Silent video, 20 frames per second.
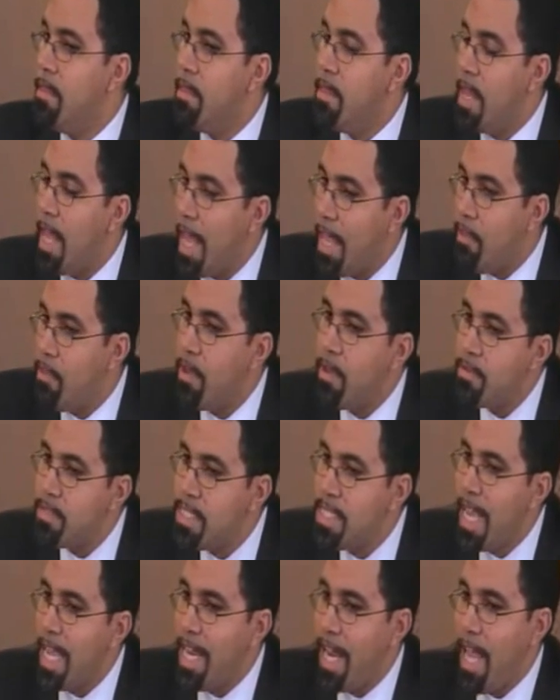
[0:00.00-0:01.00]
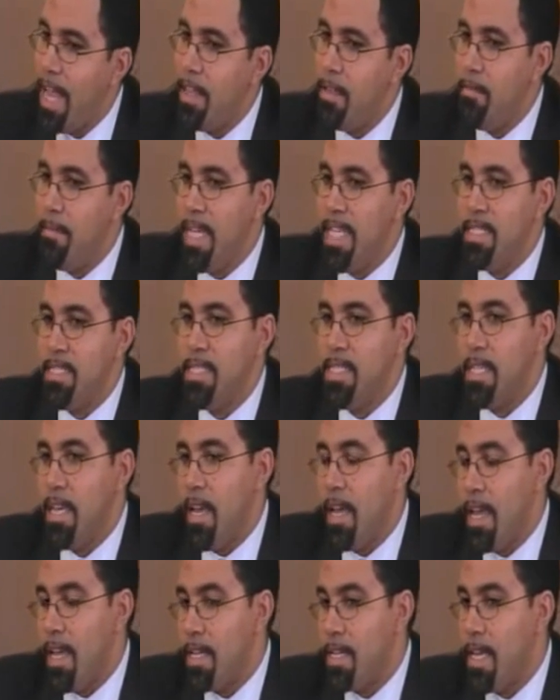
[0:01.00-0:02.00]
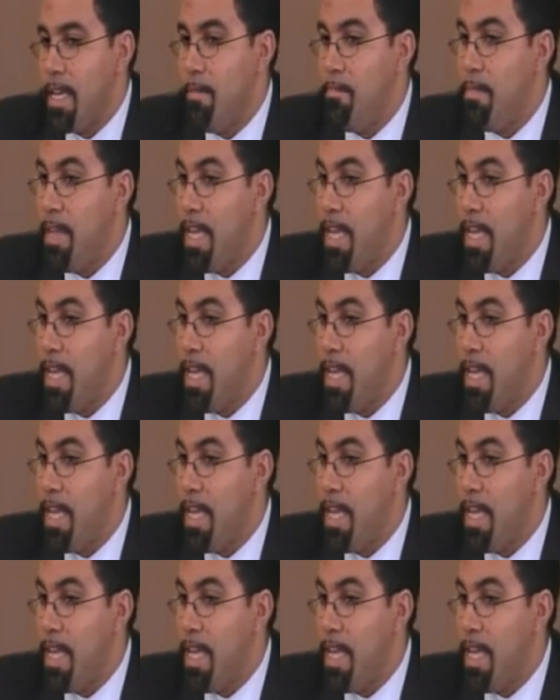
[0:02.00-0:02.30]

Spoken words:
those data elements can